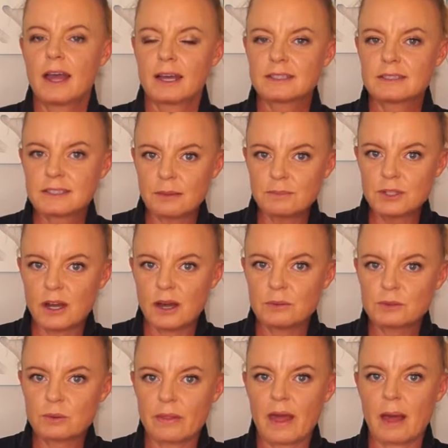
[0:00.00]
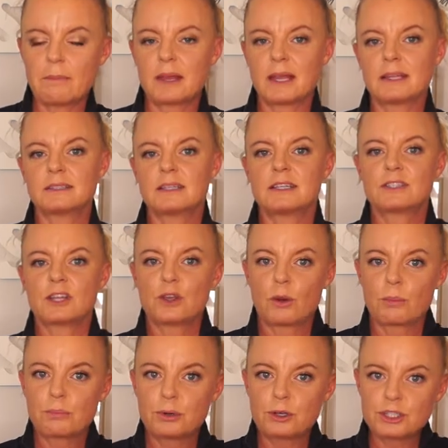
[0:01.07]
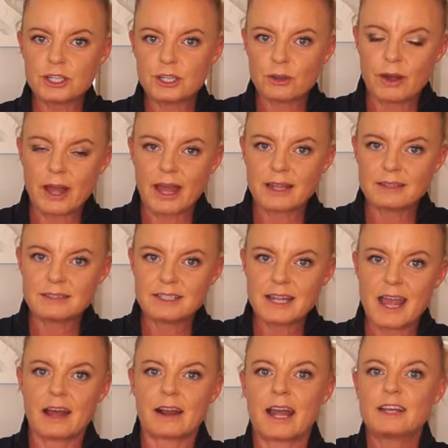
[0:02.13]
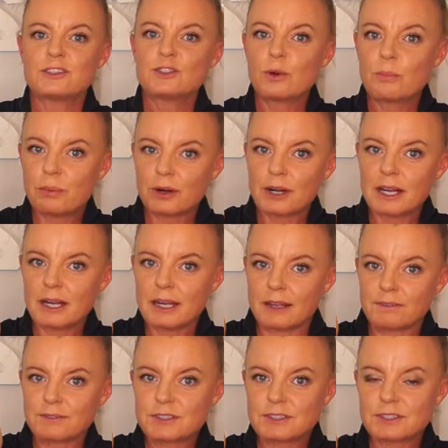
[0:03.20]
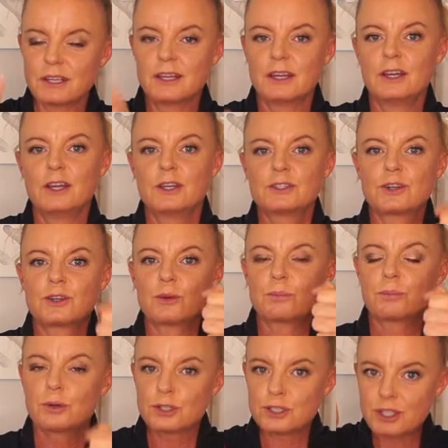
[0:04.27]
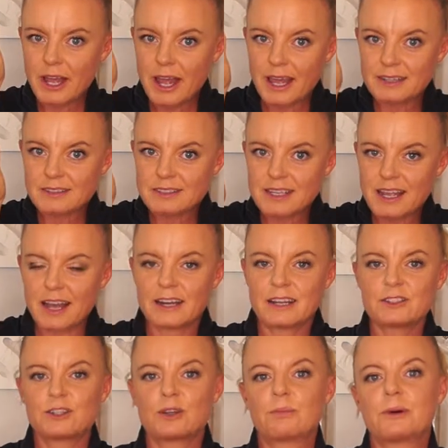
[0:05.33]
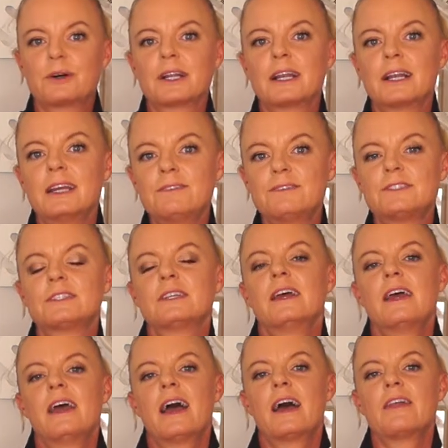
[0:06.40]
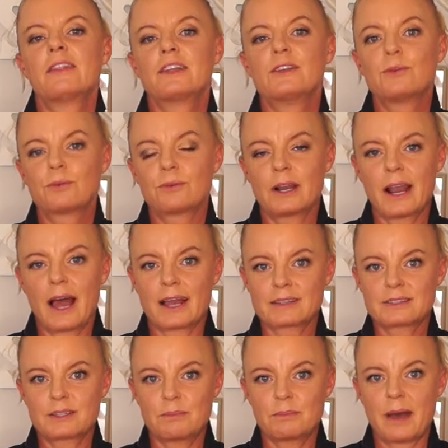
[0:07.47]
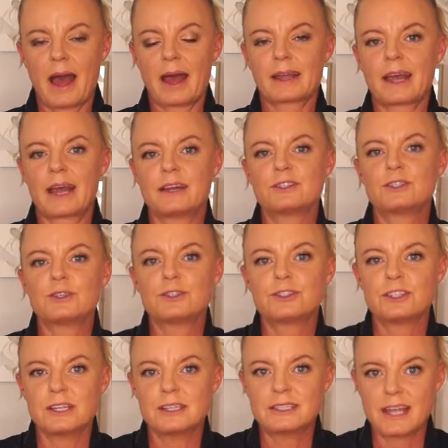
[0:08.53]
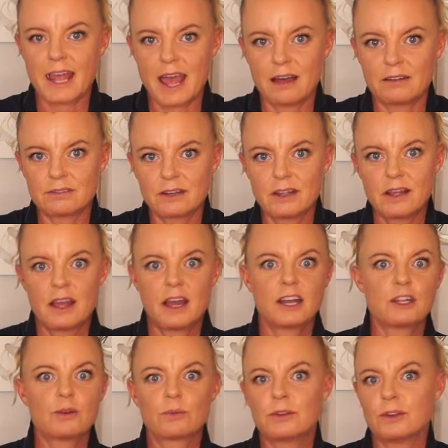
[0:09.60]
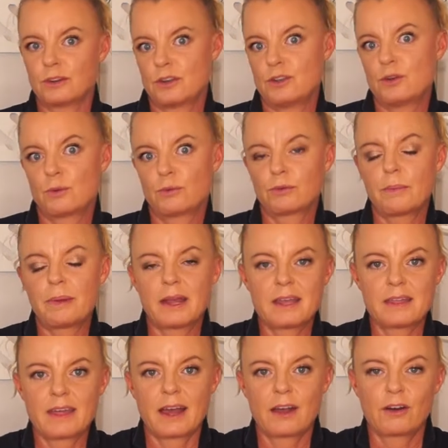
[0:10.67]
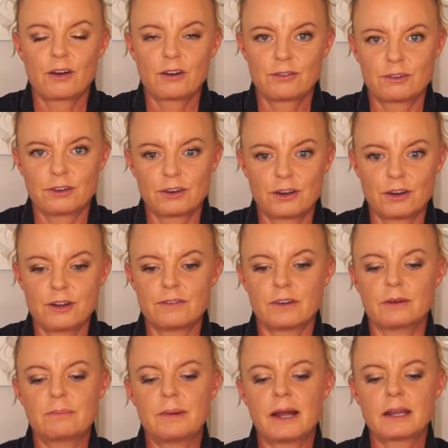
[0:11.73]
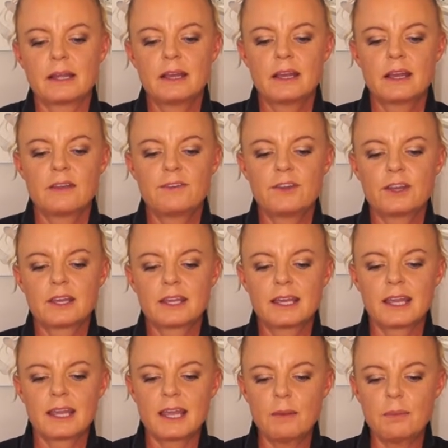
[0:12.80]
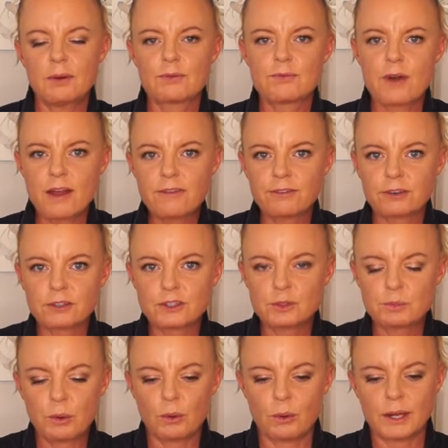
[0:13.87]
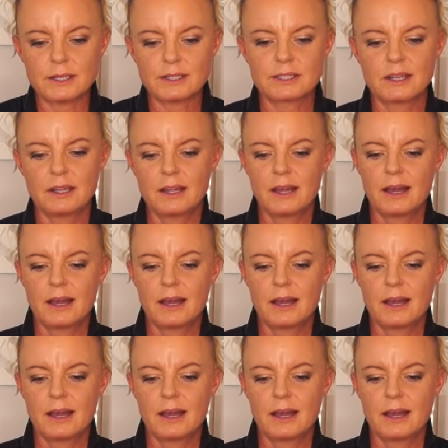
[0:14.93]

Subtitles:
And sometimes what that means is that you're pushing your hands down as your body lifts. So you'll push your hands down as your body lifts, and then you'll relax them back as you sit down. And you'll repeat that over and over. But if you can keep a reference point